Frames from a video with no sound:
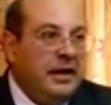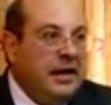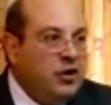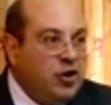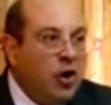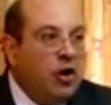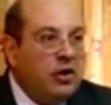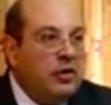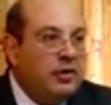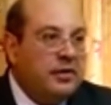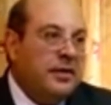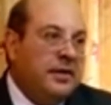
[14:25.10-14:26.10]
In
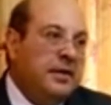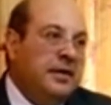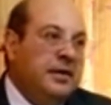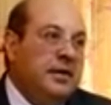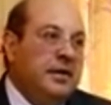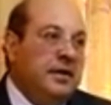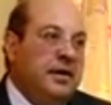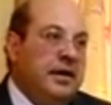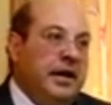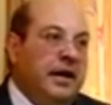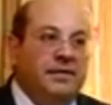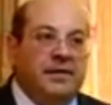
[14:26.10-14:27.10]
short,
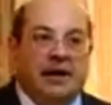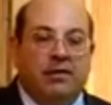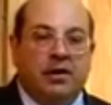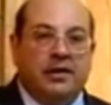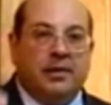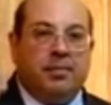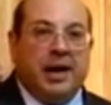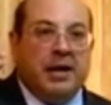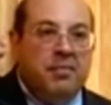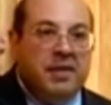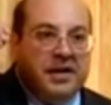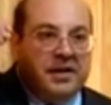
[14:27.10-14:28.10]
if there was a
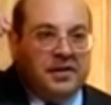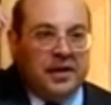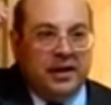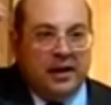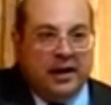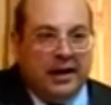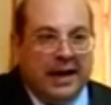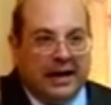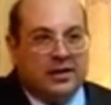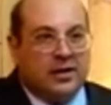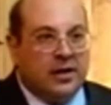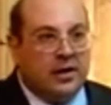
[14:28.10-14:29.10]
Prime Ministerial
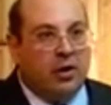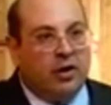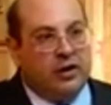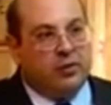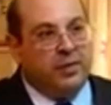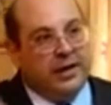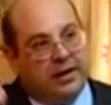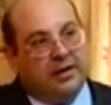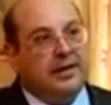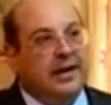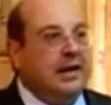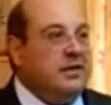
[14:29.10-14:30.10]
election or a
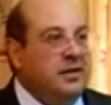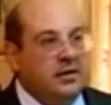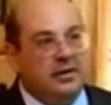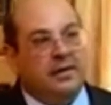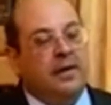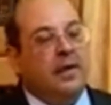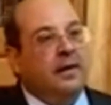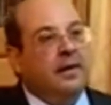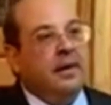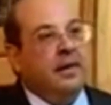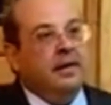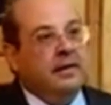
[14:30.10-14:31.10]
Speaker's election,
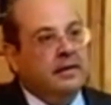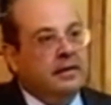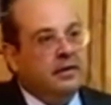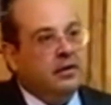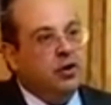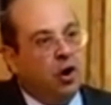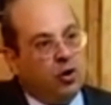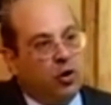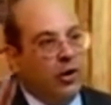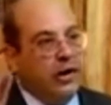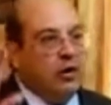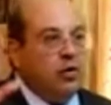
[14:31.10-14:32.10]
not
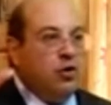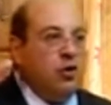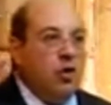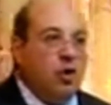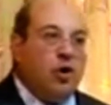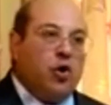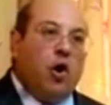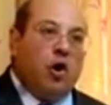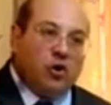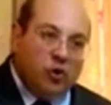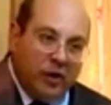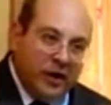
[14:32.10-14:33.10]
only could no
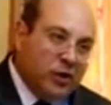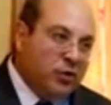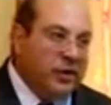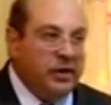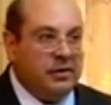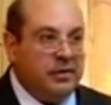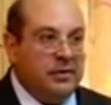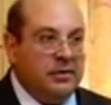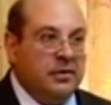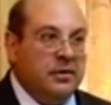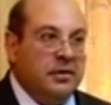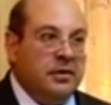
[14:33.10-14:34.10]
court go into it,
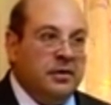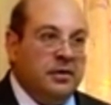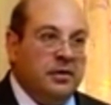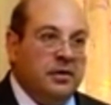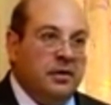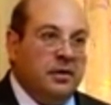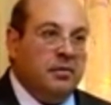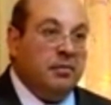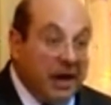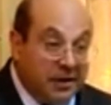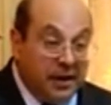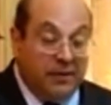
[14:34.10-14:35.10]

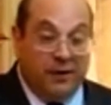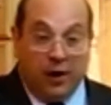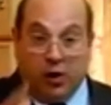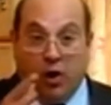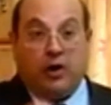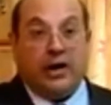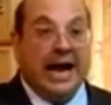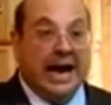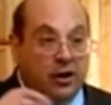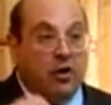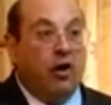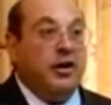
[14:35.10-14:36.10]
but if a court
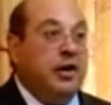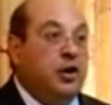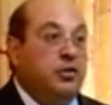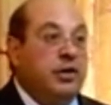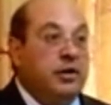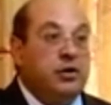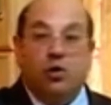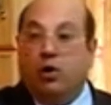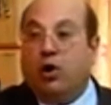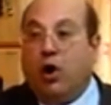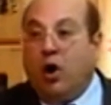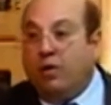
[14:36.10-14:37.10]
had gone into it, no
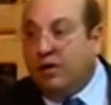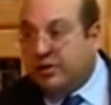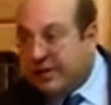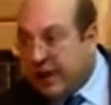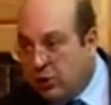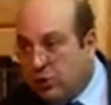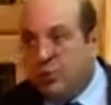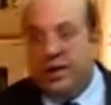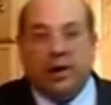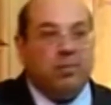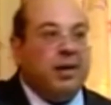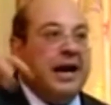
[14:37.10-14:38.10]
law was now to
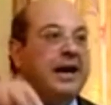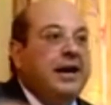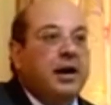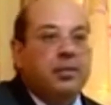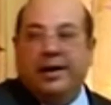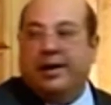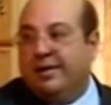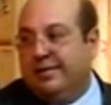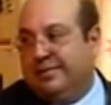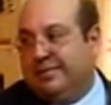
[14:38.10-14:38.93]
be applied in appeal.